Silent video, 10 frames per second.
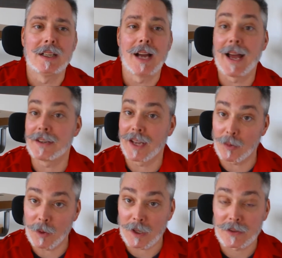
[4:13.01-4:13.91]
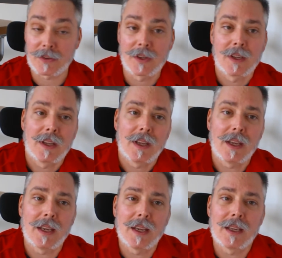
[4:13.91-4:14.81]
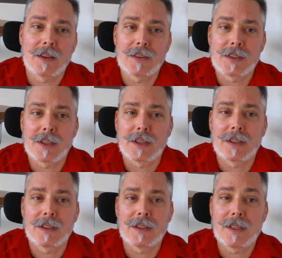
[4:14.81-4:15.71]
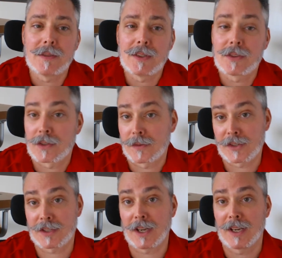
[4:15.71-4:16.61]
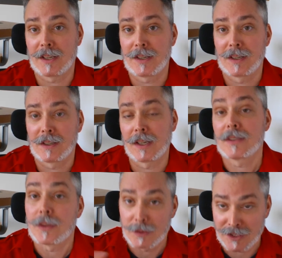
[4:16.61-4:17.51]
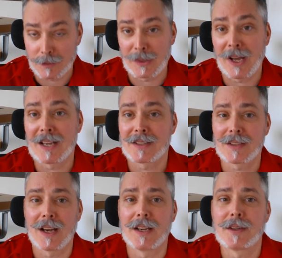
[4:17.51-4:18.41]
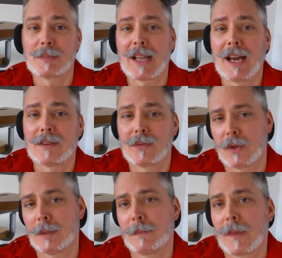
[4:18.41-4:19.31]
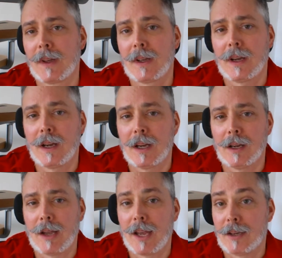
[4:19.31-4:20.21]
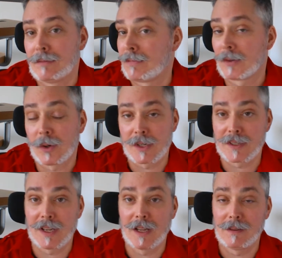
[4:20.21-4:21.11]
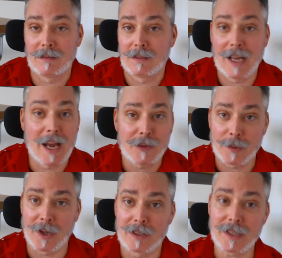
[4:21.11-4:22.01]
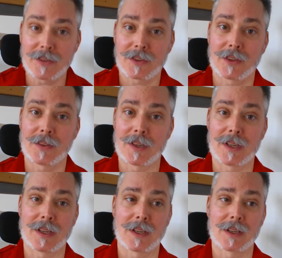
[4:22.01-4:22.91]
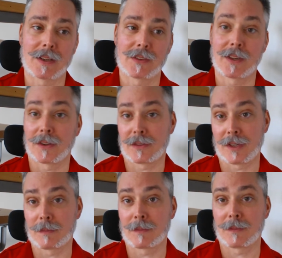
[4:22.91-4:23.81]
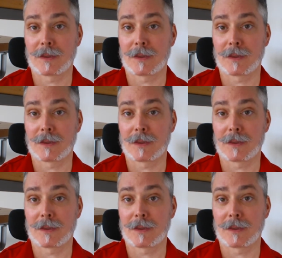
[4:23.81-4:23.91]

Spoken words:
ad networks, and even supply side platform. And of course, last but not least, the sales team.